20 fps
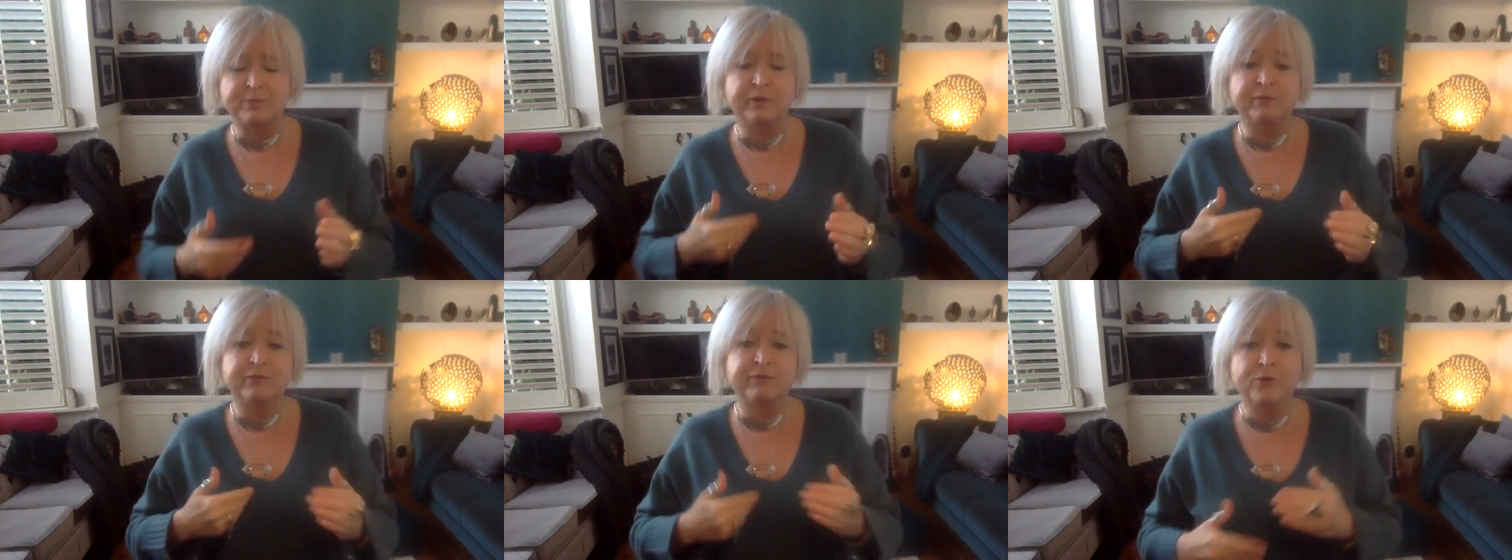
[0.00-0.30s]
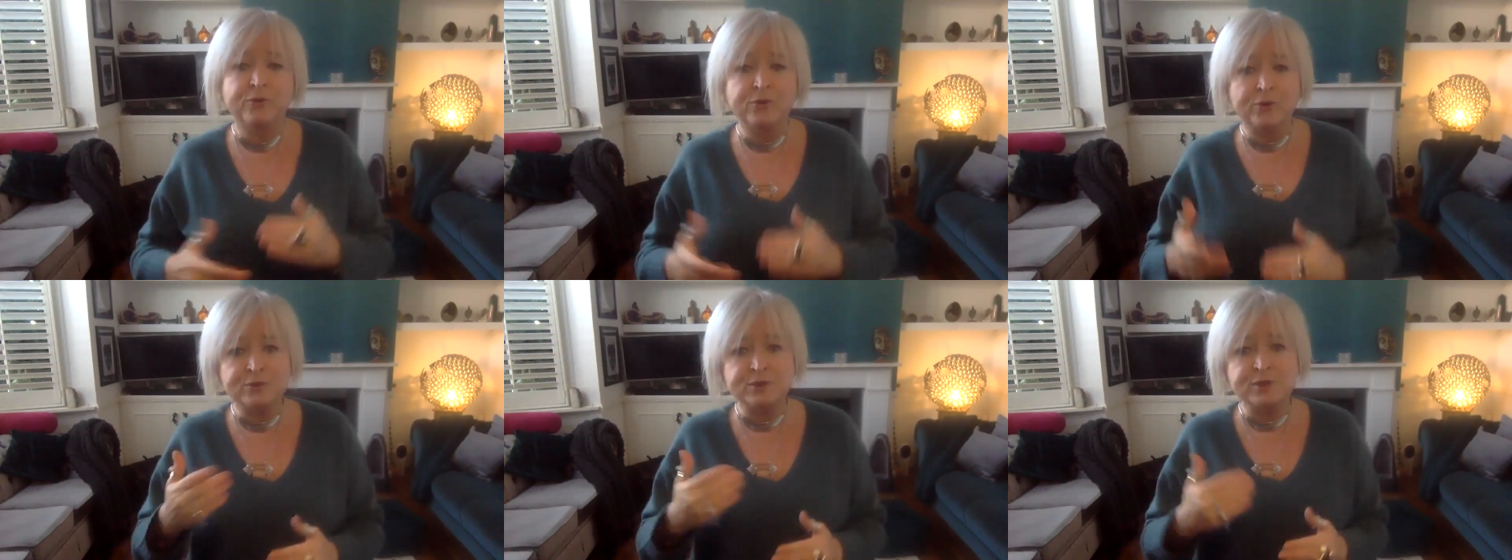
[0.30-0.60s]
But
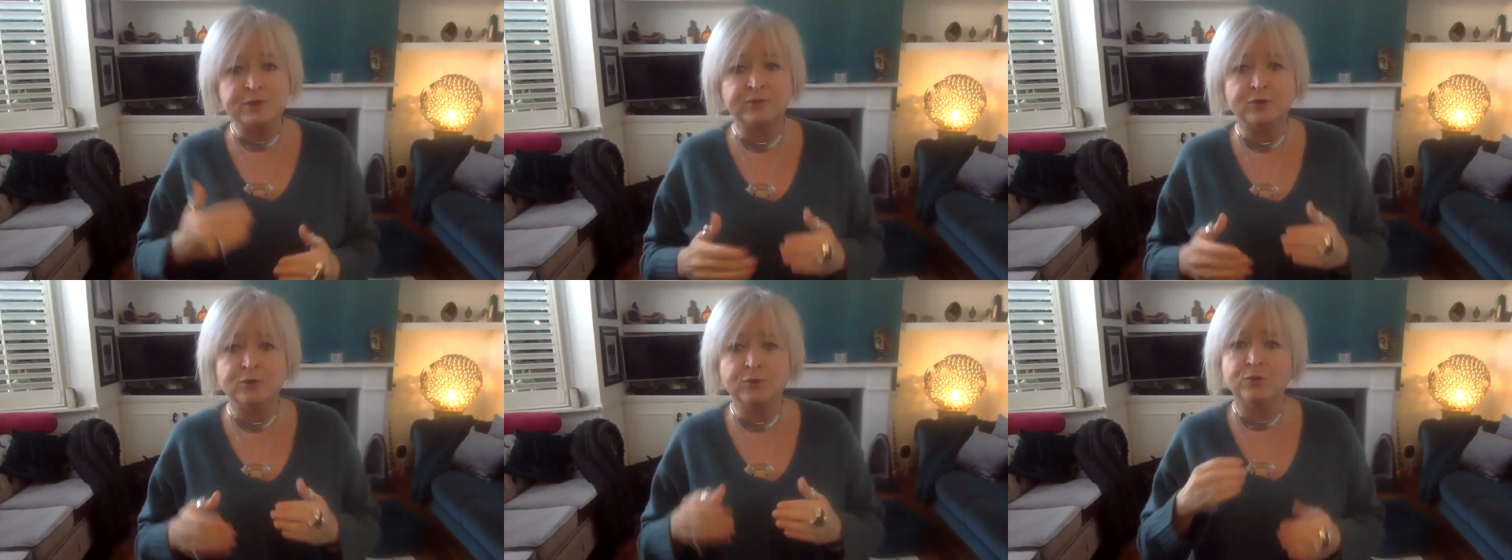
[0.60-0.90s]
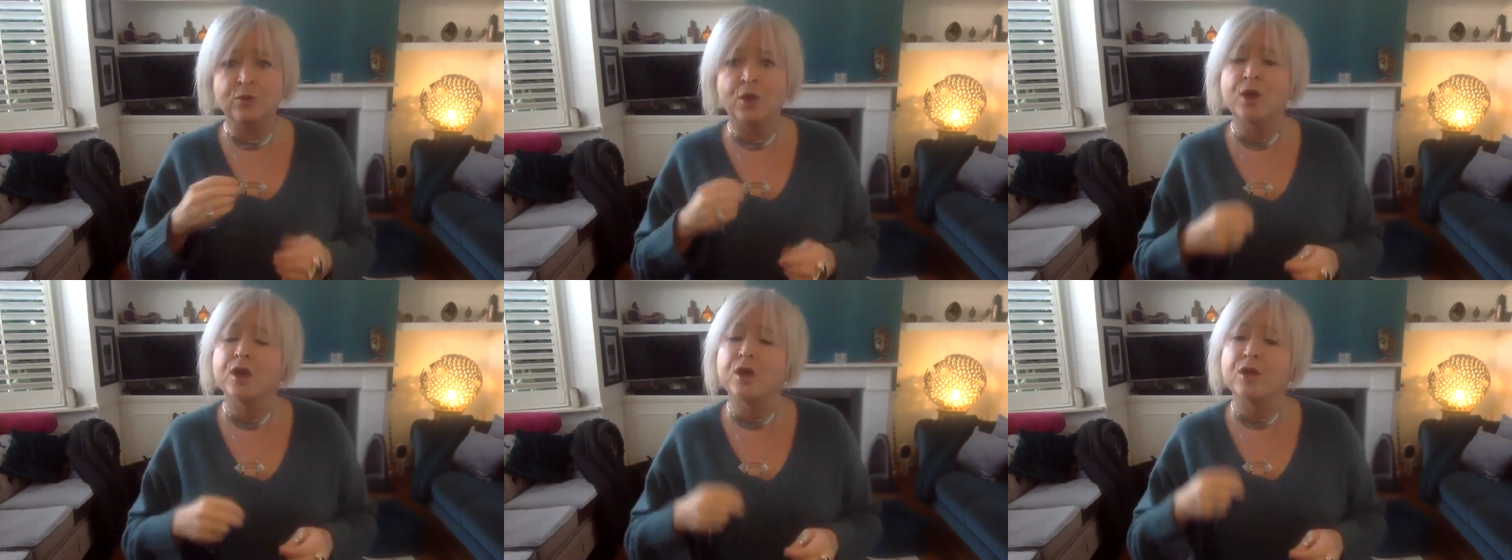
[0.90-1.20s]
for those of you
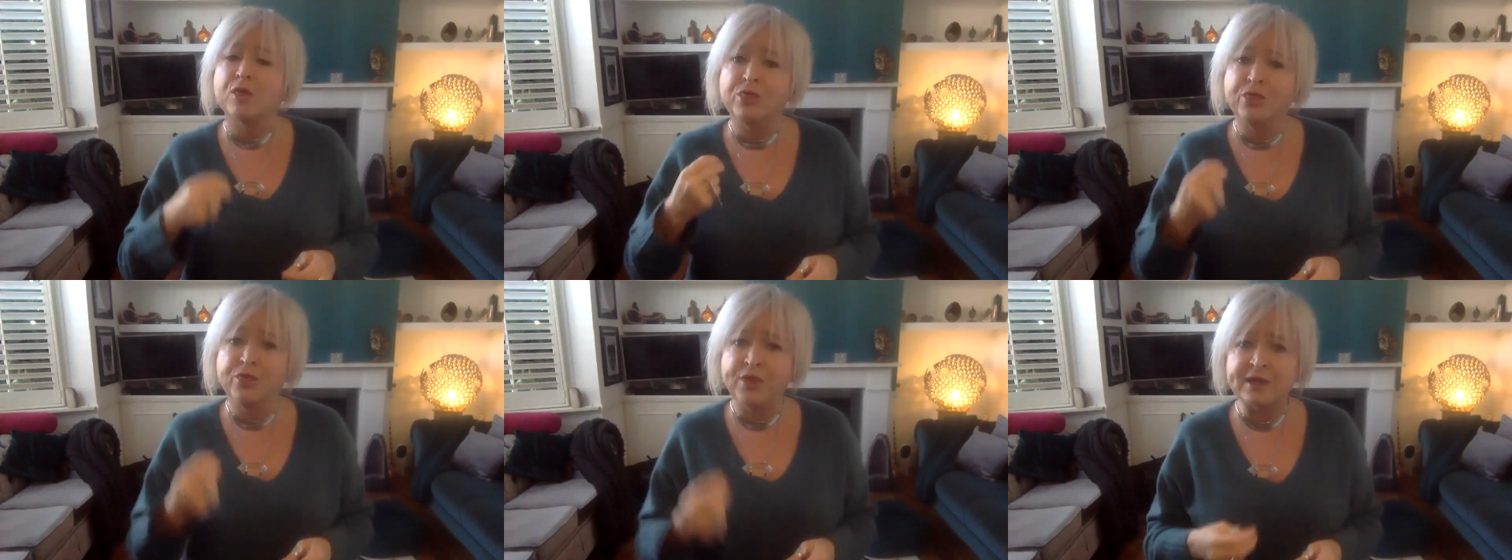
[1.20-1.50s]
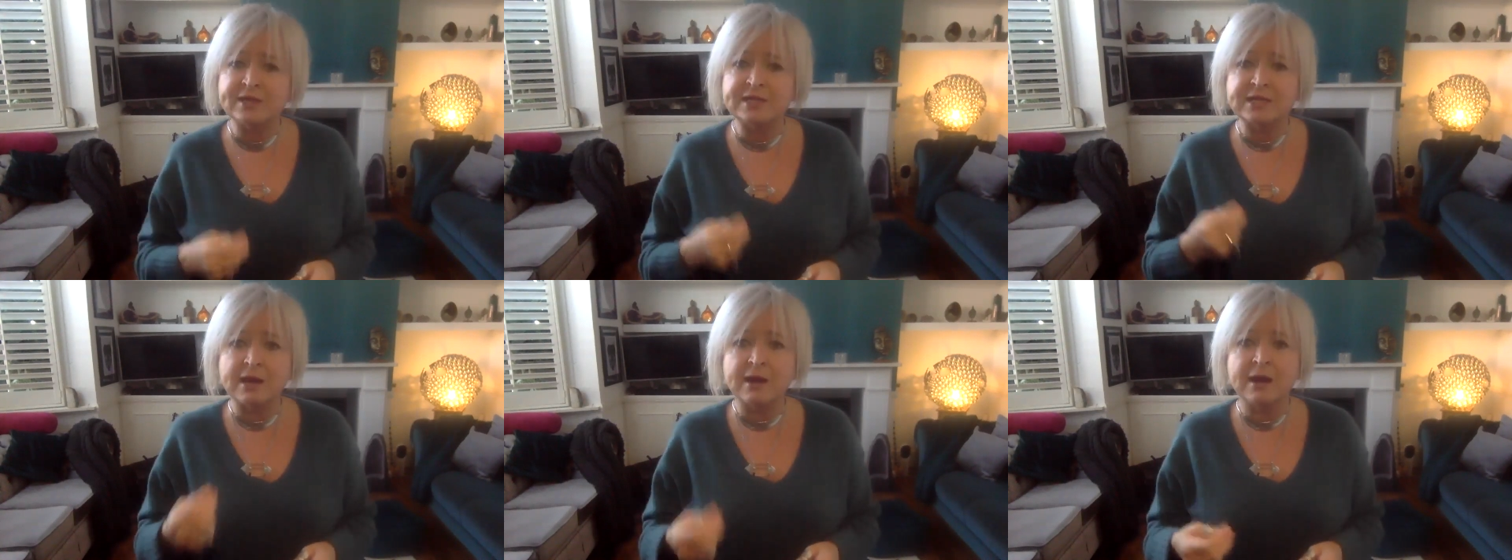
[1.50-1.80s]
that